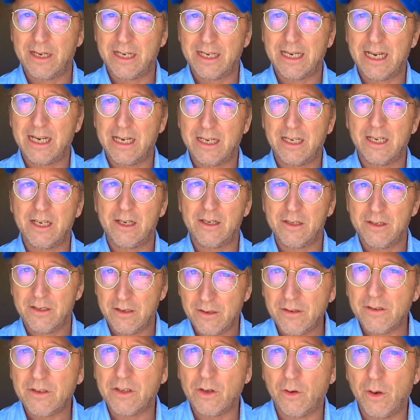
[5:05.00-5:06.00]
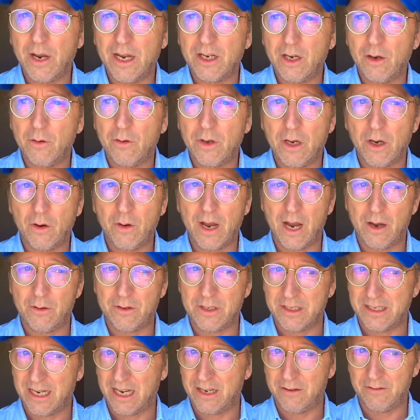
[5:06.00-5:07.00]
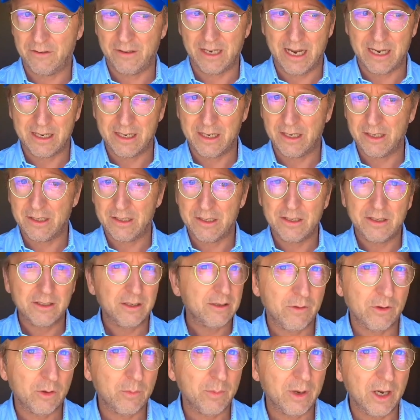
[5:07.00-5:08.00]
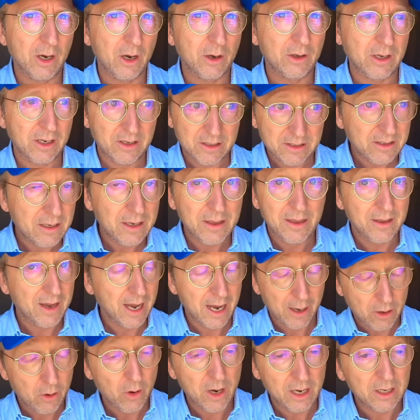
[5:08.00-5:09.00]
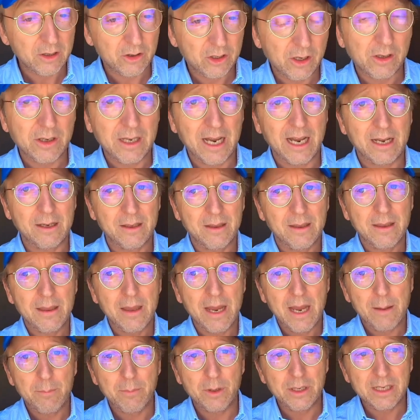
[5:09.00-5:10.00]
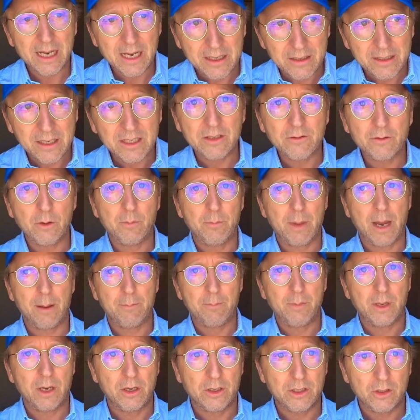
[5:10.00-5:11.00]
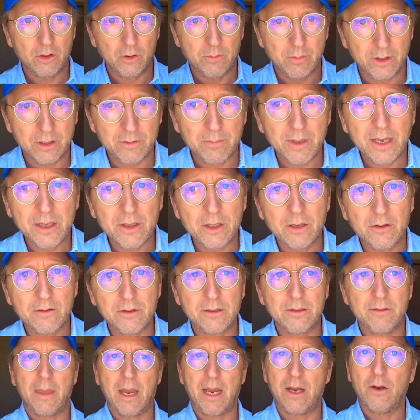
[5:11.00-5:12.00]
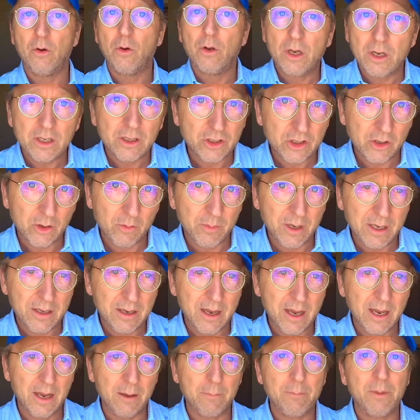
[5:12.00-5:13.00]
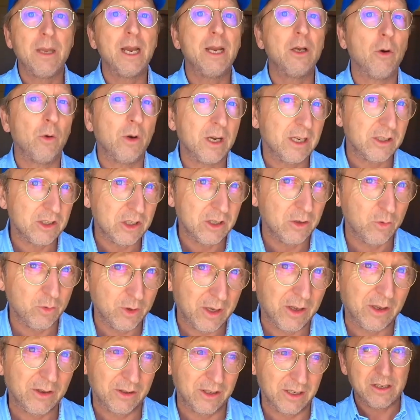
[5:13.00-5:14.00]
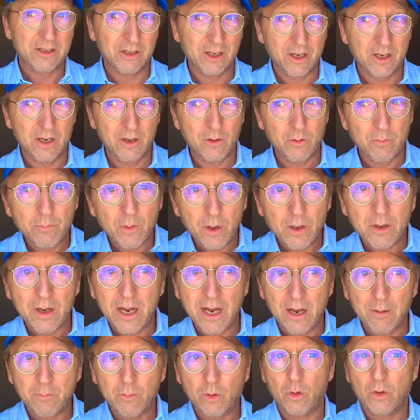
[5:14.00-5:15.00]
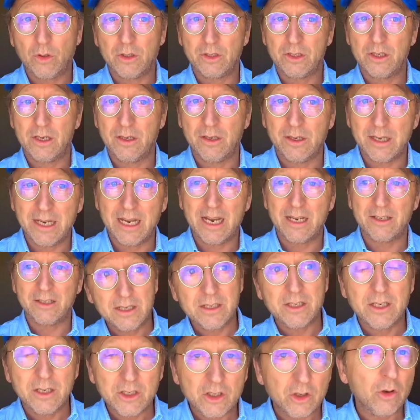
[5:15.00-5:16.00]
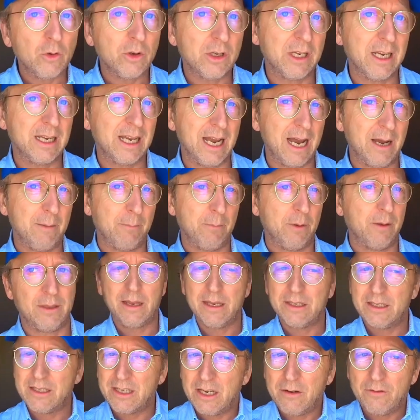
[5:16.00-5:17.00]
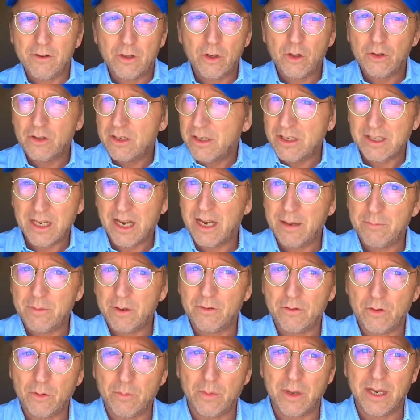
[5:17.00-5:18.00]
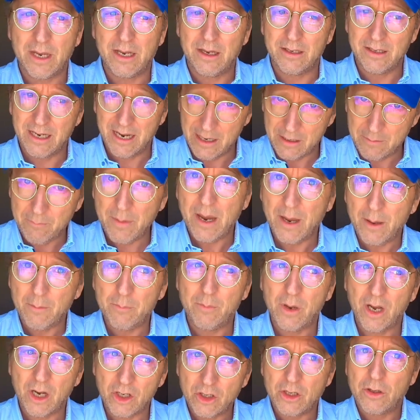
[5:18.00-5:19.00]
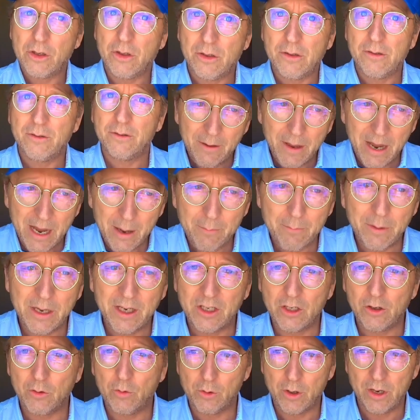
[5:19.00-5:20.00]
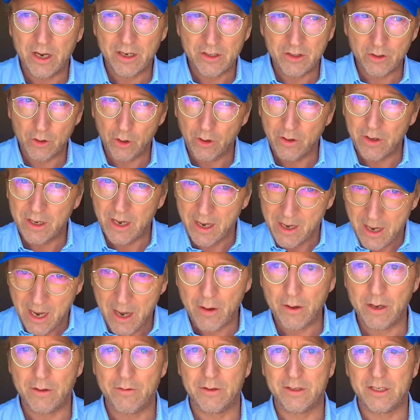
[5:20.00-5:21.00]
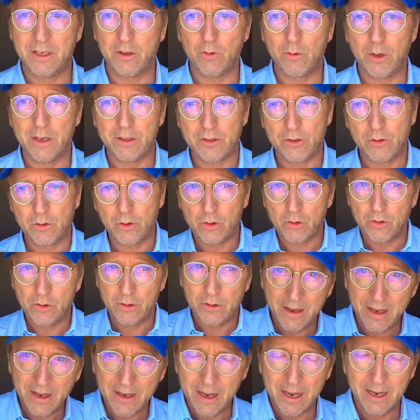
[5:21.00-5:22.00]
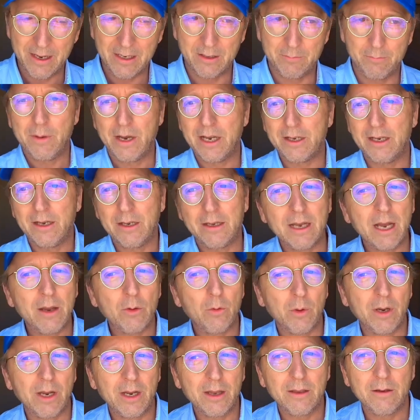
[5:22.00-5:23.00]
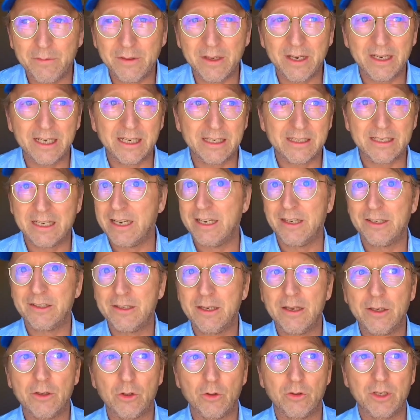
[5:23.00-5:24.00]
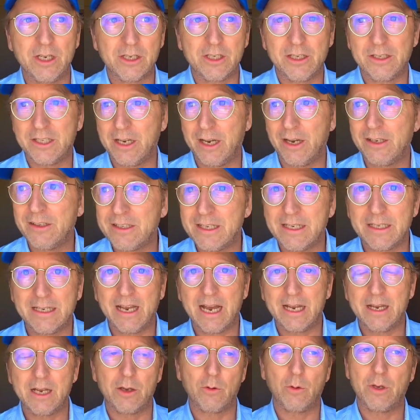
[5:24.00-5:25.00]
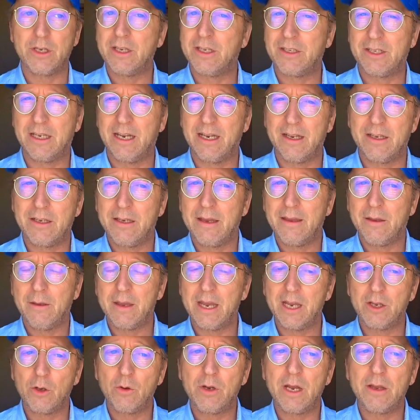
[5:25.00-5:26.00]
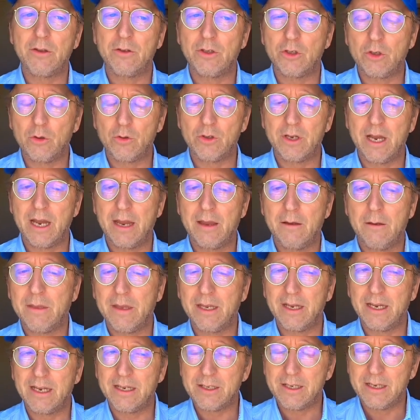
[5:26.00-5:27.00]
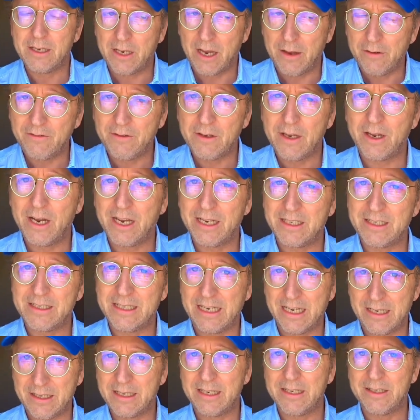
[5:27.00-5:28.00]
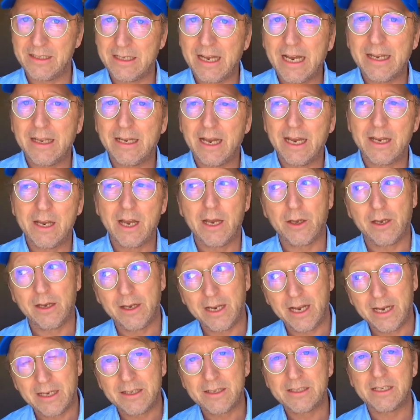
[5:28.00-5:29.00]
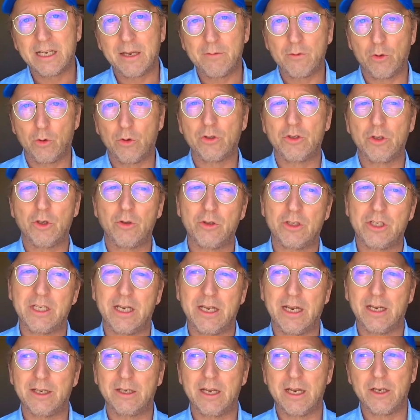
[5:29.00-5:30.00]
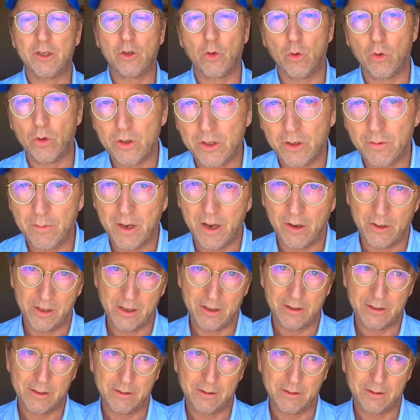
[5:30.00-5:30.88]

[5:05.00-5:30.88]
lenient. So I don't know how safe that is, to be honest. I question that. I present this from my personal perspective. I do not assume it, but I question whether this Cologne Bonn airport certainly has a security gap. It's difficult to say, but for me, that's my impression. I mention what I saw there, how everything went through, and I explained it that way. Then he says, "You need to tell us exactly what he says." I don't have to do that. It is enough that I see this and that other guests have also seen it and talked about it.